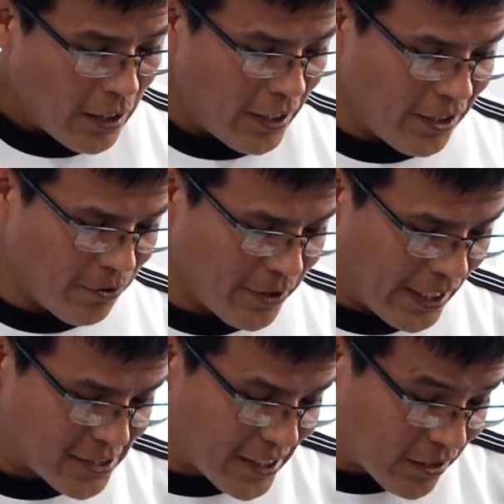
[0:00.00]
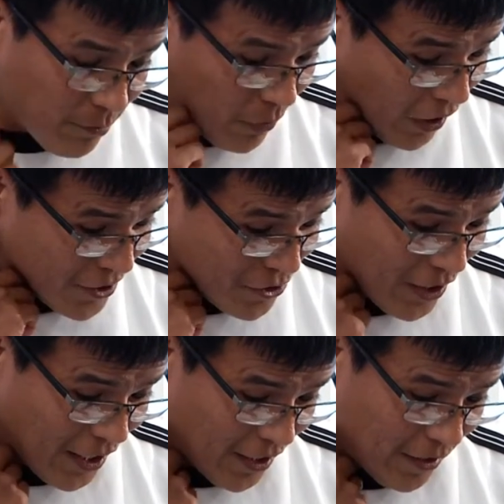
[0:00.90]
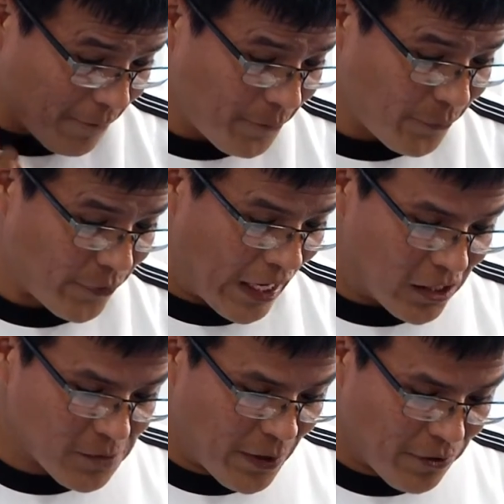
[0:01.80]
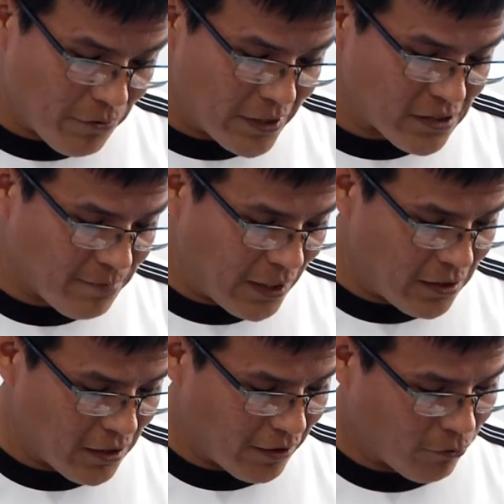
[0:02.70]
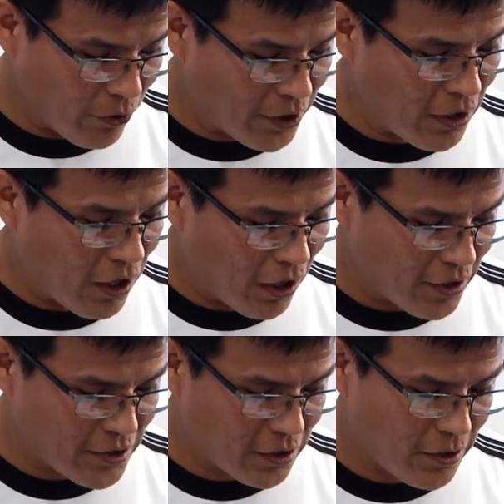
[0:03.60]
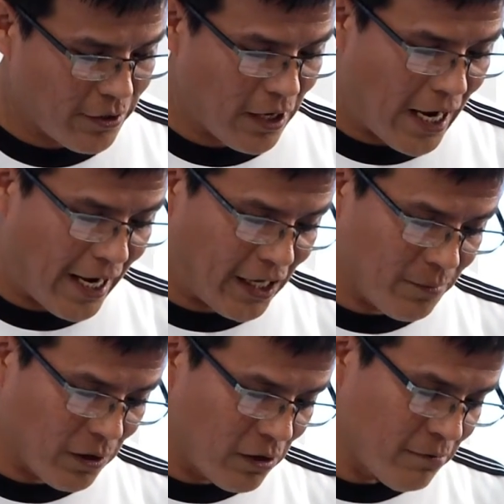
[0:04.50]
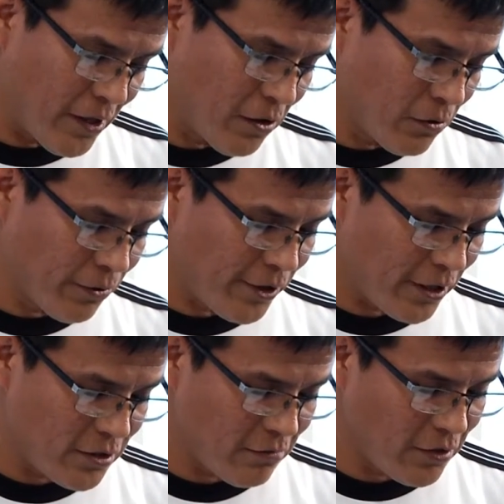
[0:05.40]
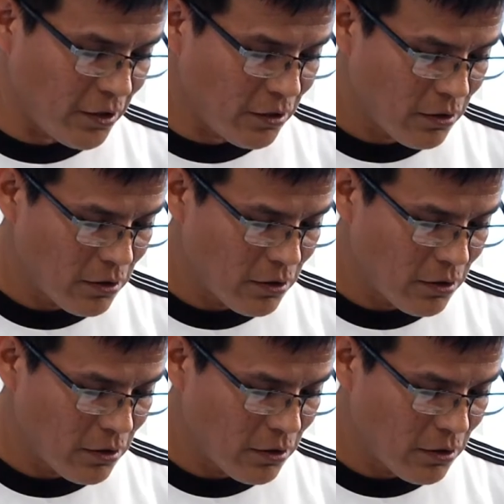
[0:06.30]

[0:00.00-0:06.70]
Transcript: Anyway, I set the bar too high. Now I'll spend the rest of my life working hard to clear the high bar of my own creativity.